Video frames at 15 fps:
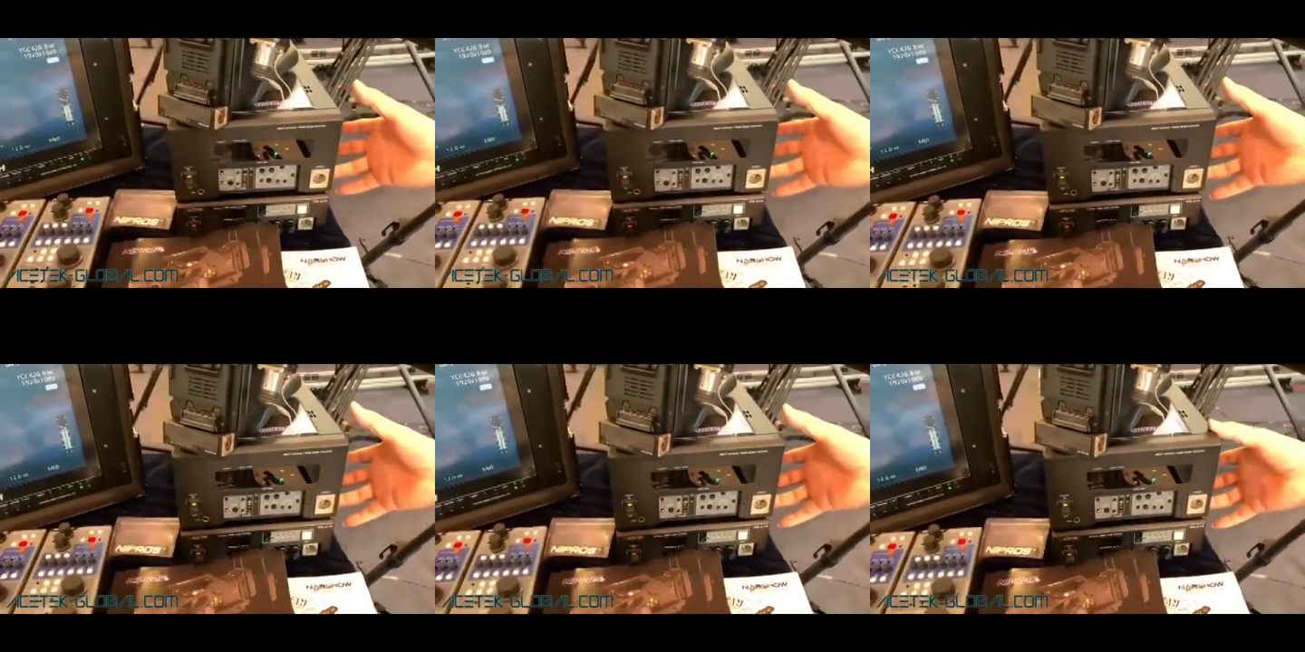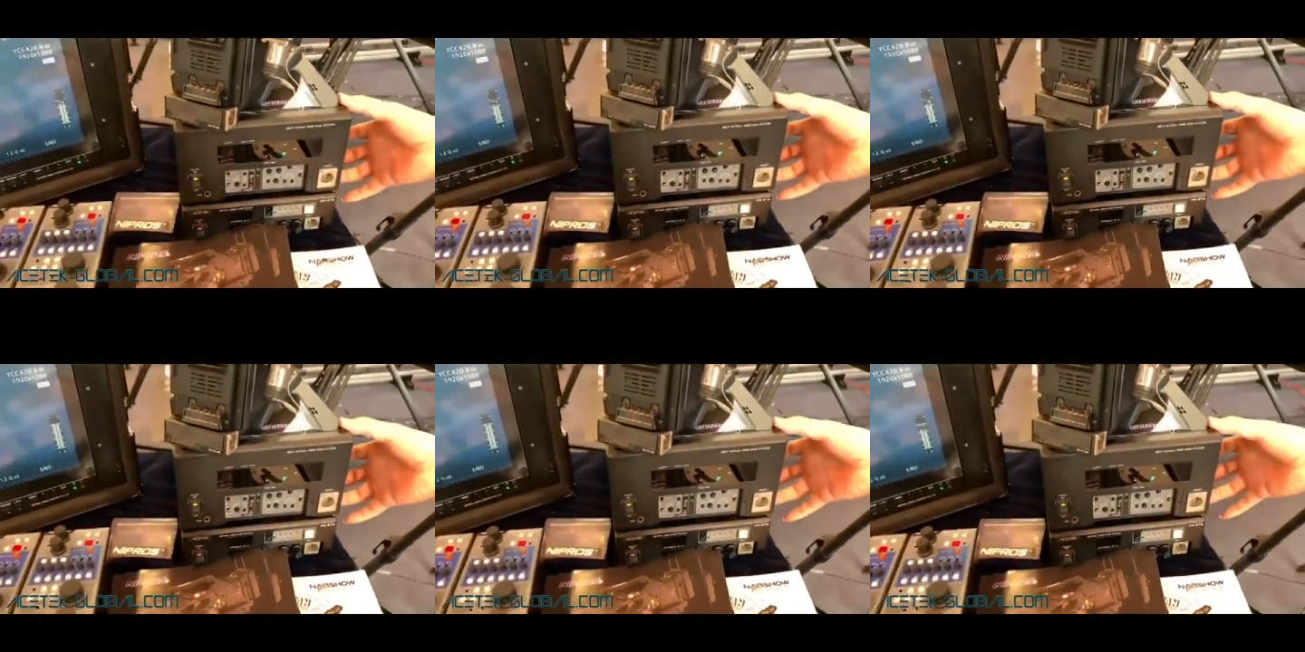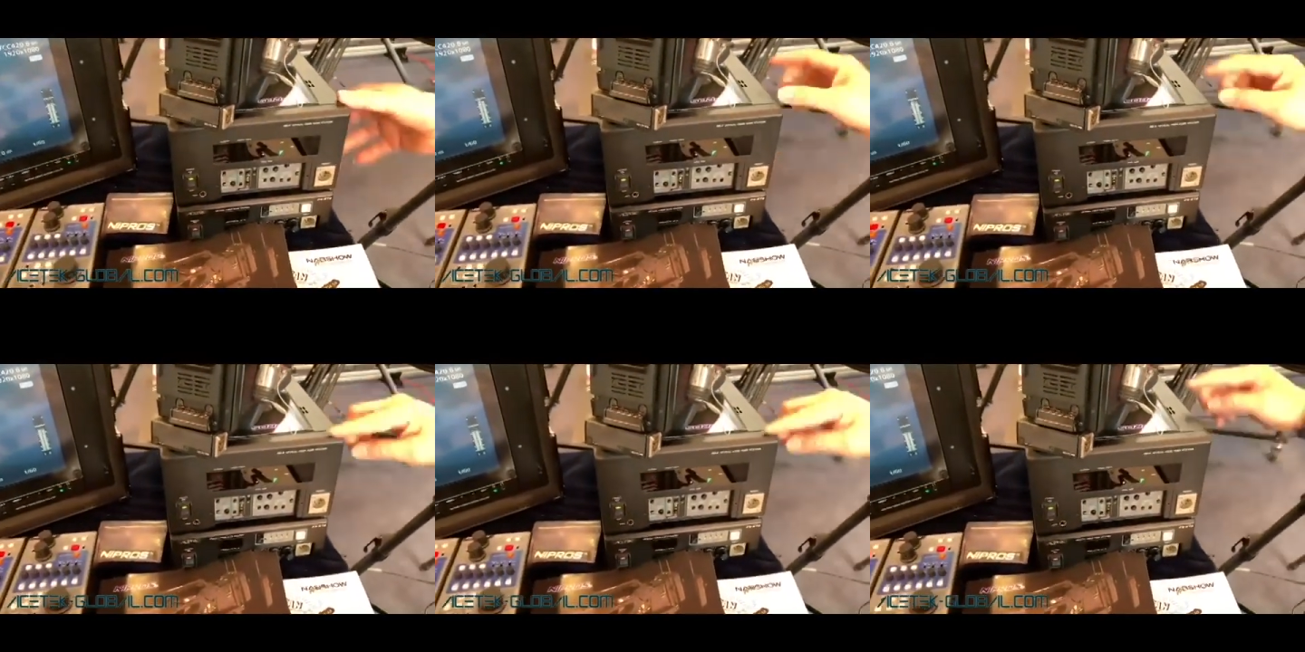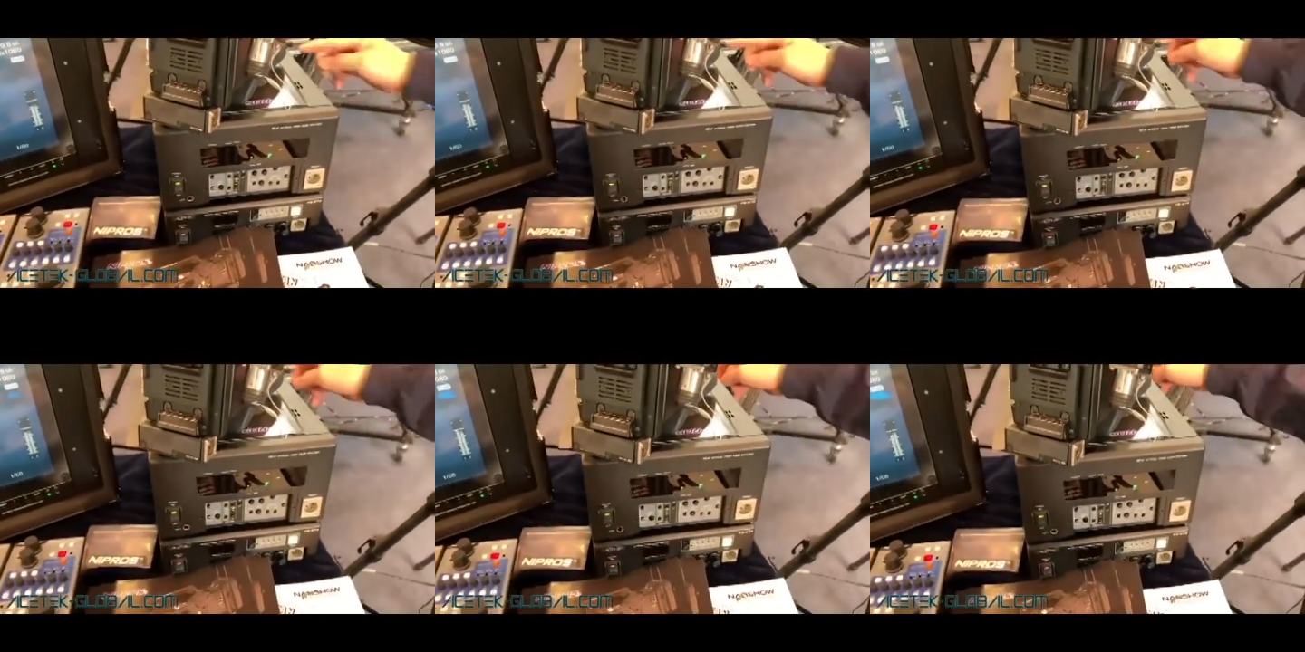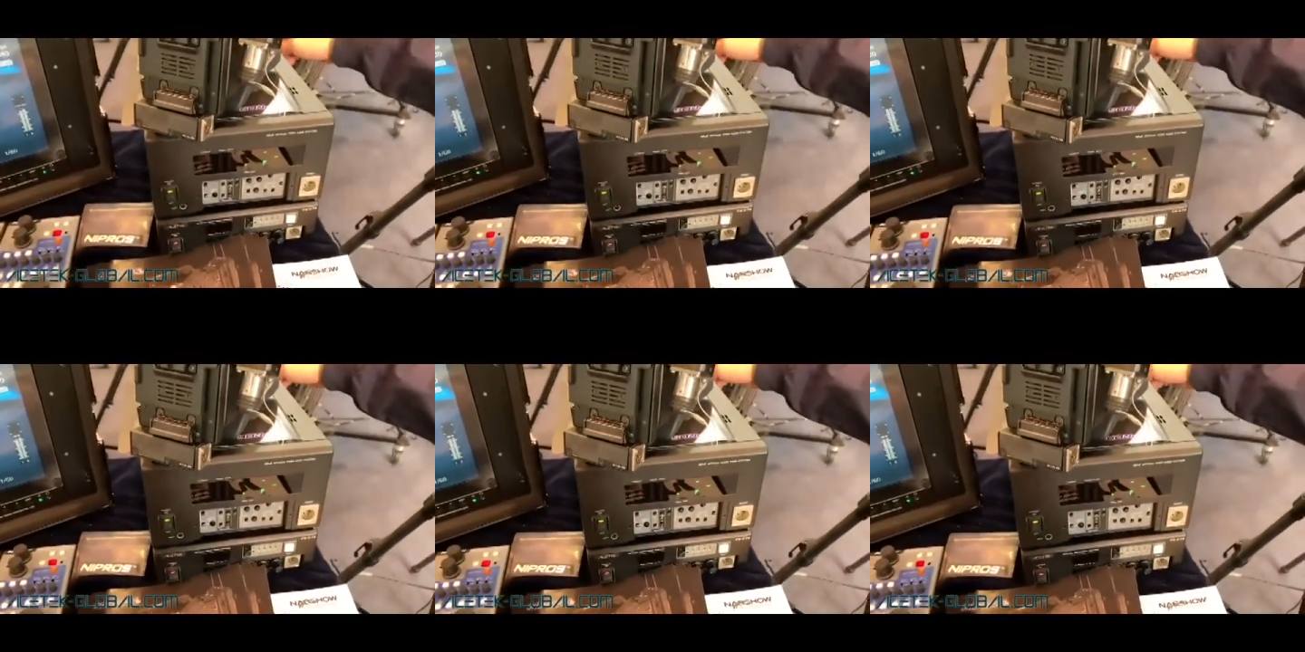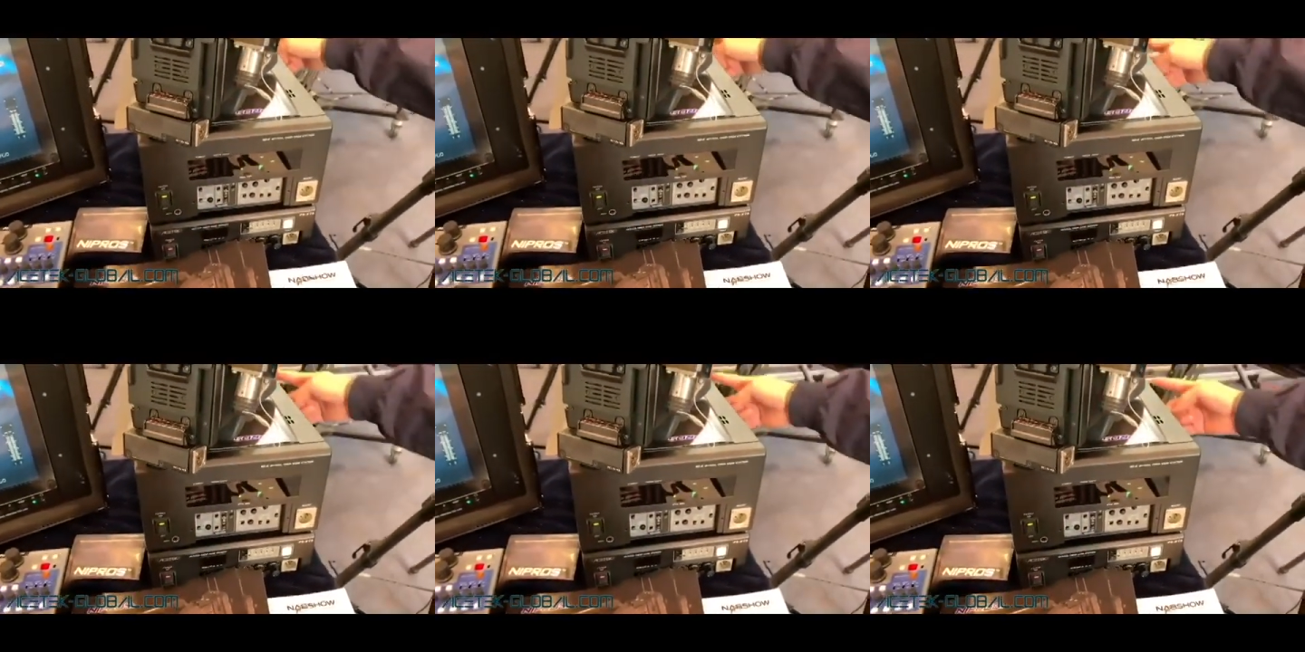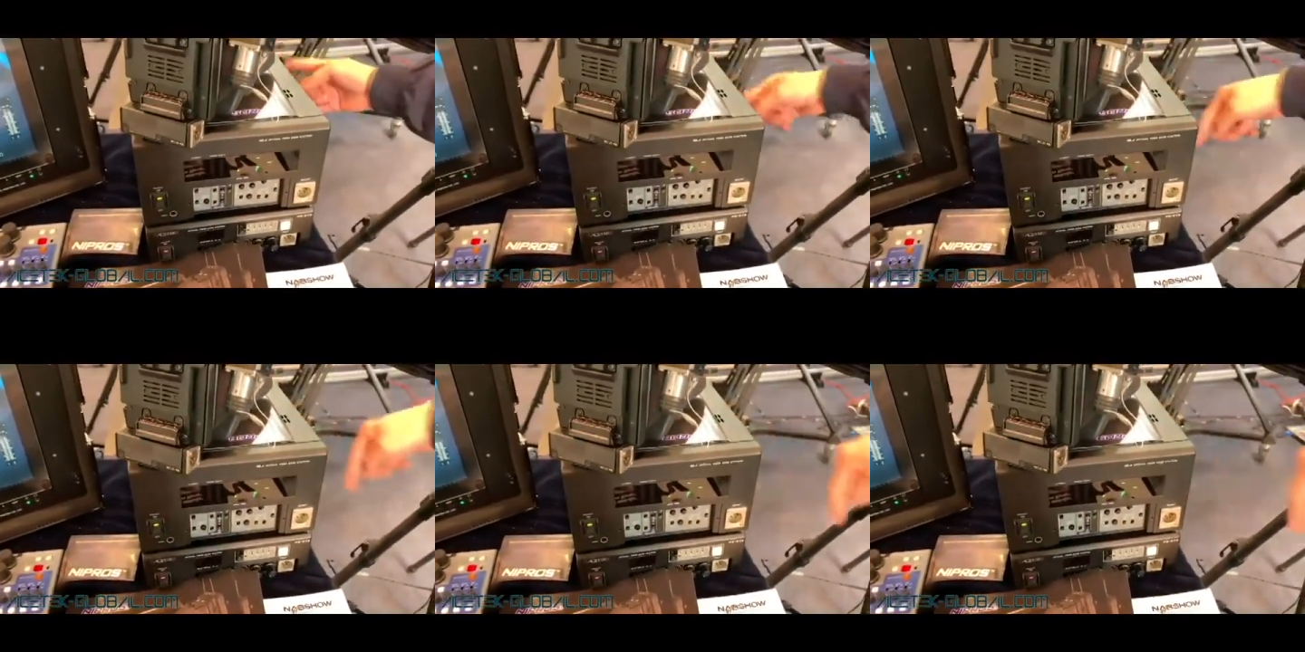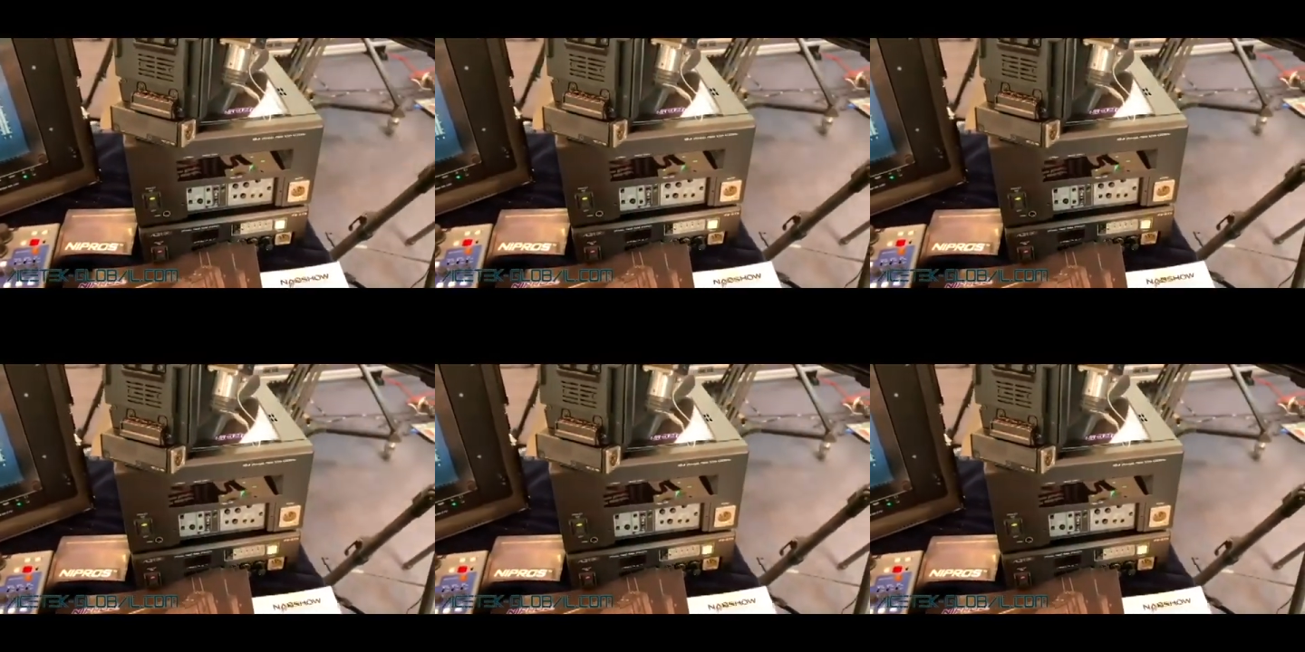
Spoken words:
(no speaker visible)